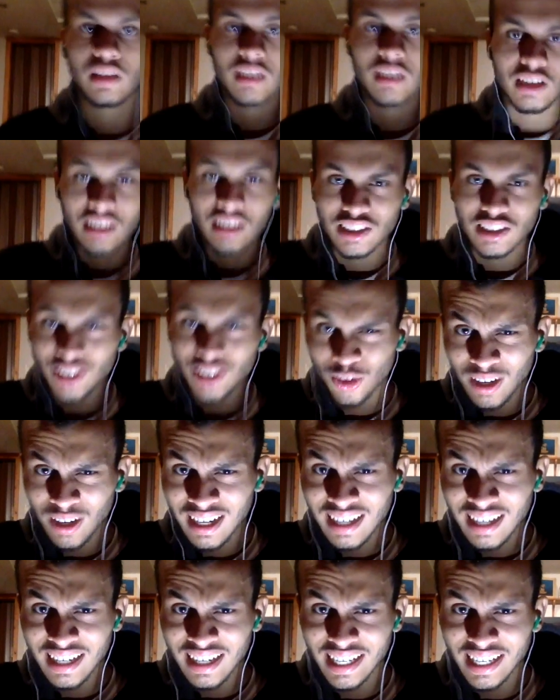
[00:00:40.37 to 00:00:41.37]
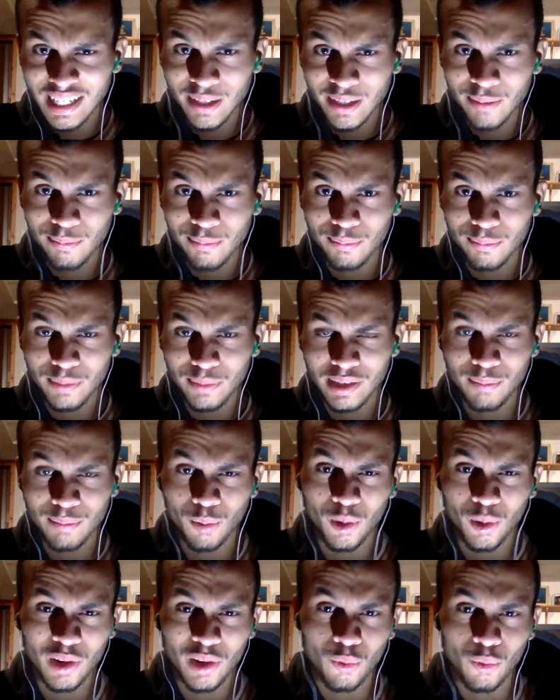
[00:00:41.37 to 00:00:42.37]
So I, being
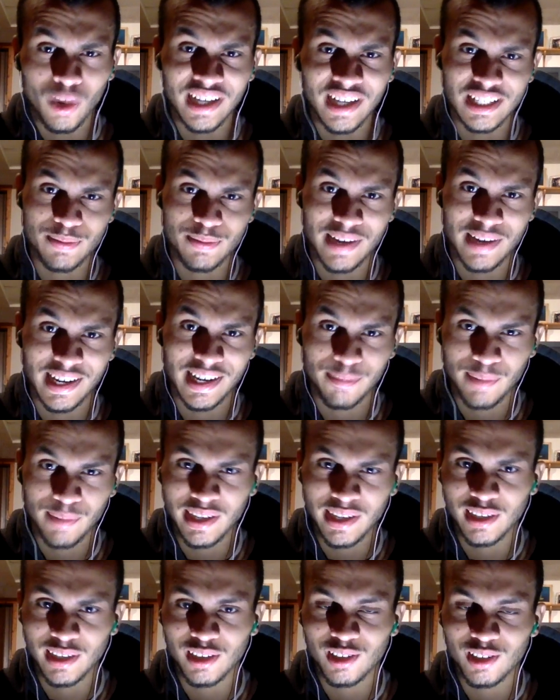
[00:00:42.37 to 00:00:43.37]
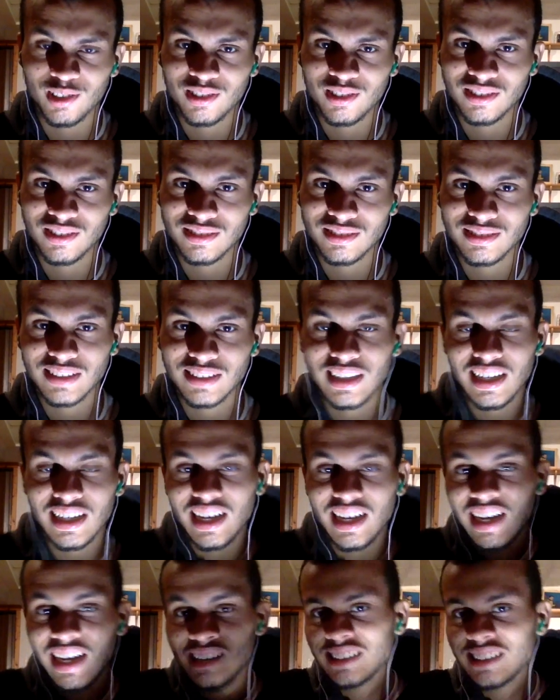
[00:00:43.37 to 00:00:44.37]
born a white Hispanic male,
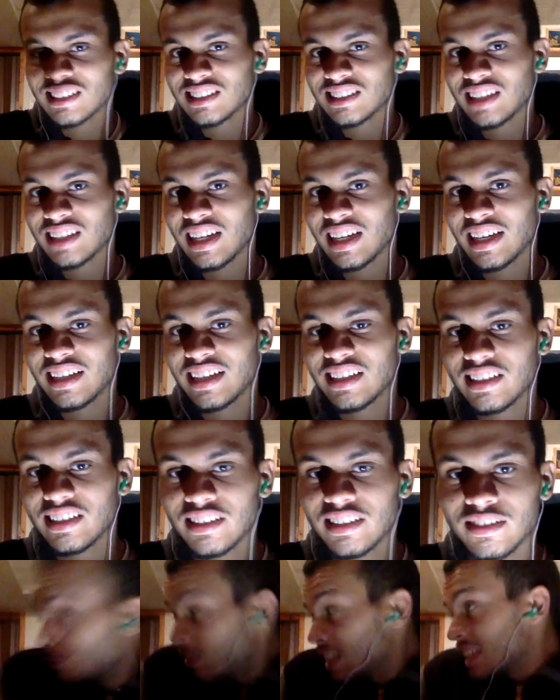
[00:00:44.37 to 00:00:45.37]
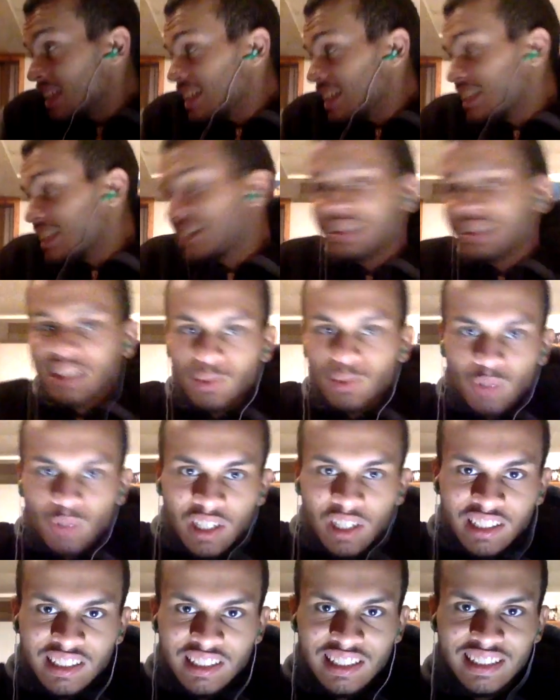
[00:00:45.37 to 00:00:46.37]
I decided, fuck it, let's
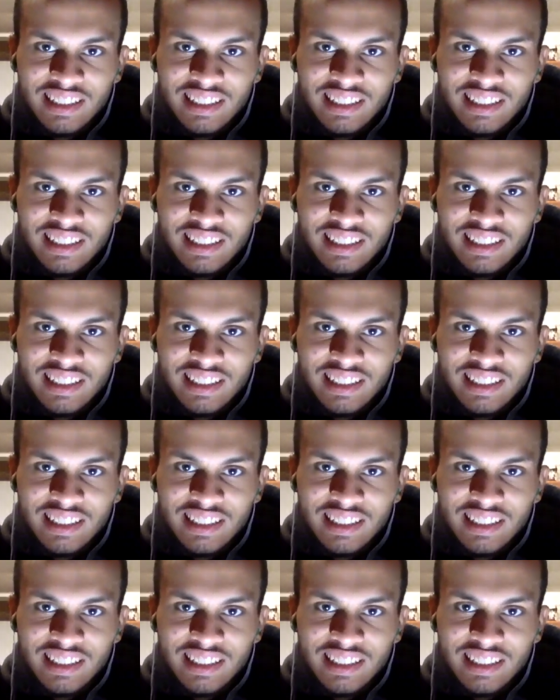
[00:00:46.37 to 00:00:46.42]
watch this